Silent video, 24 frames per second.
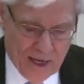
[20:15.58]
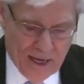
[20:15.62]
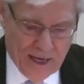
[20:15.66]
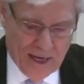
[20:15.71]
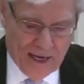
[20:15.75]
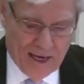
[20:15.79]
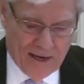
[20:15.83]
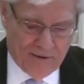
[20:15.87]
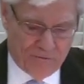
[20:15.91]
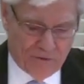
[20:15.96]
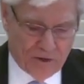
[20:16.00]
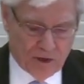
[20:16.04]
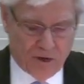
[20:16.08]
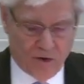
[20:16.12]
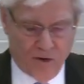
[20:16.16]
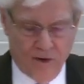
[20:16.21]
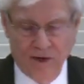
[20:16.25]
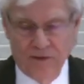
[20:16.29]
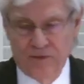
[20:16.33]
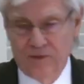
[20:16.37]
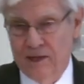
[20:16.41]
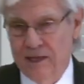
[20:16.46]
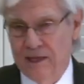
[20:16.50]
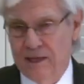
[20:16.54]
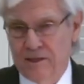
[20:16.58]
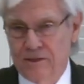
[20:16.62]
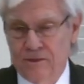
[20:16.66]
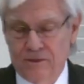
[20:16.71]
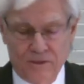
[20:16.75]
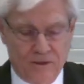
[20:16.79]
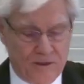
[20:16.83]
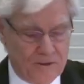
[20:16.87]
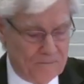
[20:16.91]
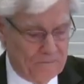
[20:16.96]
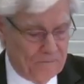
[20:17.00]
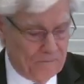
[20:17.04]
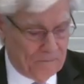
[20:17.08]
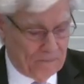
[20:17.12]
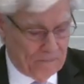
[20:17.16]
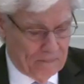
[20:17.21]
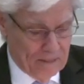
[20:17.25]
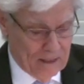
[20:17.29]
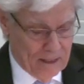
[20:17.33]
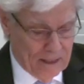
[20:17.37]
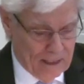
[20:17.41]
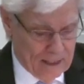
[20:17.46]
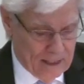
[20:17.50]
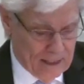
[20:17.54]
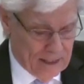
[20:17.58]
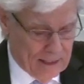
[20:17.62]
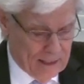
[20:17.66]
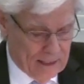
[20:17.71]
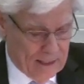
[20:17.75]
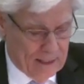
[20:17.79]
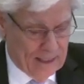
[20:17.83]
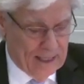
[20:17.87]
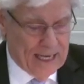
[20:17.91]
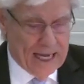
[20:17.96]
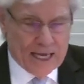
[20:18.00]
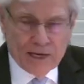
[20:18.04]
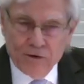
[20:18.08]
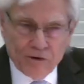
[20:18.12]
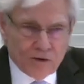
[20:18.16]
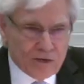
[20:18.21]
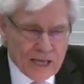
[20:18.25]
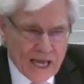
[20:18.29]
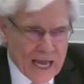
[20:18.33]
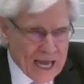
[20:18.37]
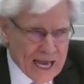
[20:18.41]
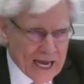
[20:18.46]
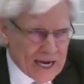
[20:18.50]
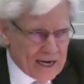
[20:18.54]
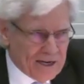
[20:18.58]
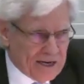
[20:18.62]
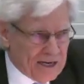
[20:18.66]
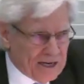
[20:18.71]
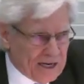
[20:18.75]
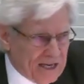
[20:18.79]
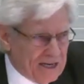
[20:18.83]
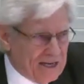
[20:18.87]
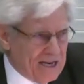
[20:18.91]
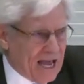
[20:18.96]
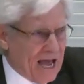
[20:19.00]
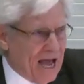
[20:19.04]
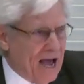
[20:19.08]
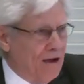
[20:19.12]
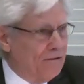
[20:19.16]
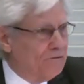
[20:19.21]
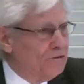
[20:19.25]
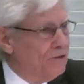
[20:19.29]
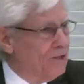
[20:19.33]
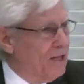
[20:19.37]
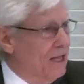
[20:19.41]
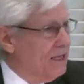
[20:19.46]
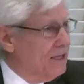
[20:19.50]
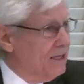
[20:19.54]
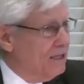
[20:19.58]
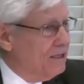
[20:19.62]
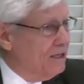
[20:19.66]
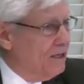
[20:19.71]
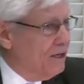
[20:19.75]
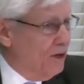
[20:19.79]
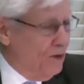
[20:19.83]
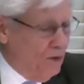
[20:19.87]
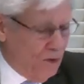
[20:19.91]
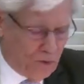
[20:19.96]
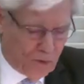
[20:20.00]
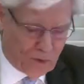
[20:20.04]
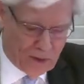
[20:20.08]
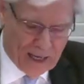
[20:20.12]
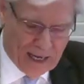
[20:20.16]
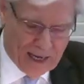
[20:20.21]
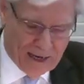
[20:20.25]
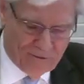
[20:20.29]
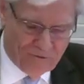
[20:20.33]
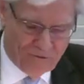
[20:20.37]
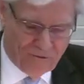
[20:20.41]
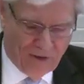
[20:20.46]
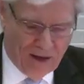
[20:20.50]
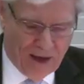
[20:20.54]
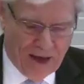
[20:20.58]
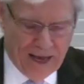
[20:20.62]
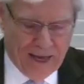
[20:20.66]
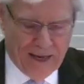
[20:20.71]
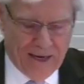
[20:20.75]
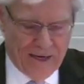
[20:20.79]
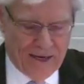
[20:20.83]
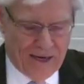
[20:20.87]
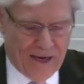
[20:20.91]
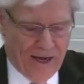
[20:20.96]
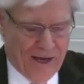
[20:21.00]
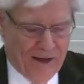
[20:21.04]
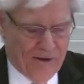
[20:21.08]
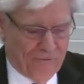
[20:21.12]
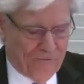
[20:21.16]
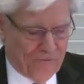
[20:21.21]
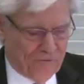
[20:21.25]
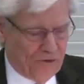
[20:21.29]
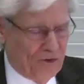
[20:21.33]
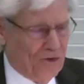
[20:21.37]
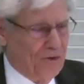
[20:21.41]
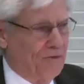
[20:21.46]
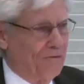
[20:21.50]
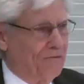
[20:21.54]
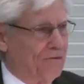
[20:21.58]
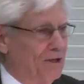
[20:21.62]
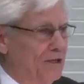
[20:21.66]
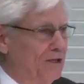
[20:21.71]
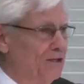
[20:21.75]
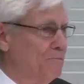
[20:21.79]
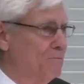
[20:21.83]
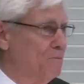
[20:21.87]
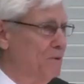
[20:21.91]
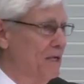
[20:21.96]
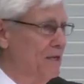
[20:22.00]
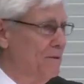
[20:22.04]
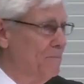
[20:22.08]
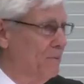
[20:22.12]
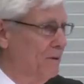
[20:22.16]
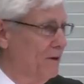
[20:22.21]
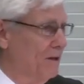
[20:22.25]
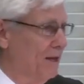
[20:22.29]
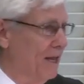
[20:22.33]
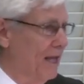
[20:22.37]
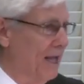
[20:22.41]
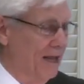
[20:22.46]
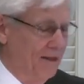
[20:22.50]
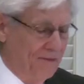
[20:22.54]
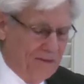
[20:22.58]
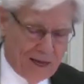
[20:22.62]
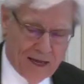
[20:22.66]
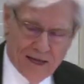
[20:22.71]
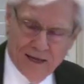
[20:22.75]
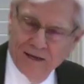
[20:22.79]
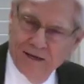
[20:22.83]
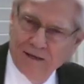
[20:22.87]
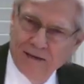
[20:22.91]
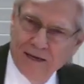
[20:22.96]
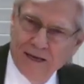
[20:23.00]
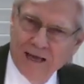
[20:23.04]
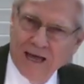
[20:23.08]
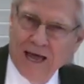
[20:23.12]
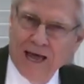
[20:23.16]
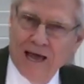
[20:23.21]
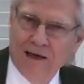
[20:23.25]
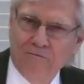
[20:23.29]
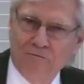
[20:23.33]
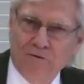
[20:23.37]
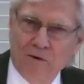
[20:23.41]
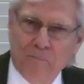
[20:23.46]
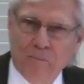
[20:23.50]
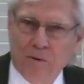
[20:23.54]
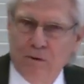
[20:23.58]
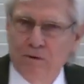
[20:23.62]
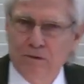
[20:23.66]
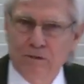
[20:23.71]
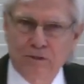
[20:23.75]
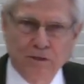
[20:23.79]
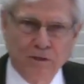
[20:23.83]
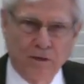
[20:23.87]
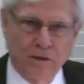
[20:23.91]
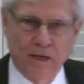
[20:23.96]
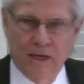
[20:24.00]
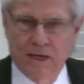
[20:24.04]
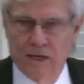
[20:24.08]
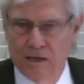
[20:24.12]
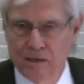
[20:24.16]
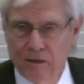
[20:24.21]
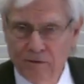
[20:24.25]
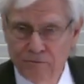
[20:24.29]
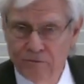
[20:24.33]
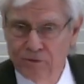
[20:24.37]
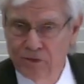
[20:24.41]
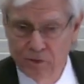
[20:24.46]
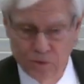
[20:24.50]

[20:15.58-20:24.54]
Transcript: if the Corinthians entertained any doubts, they could go and find a few of these people and they could have the personal interview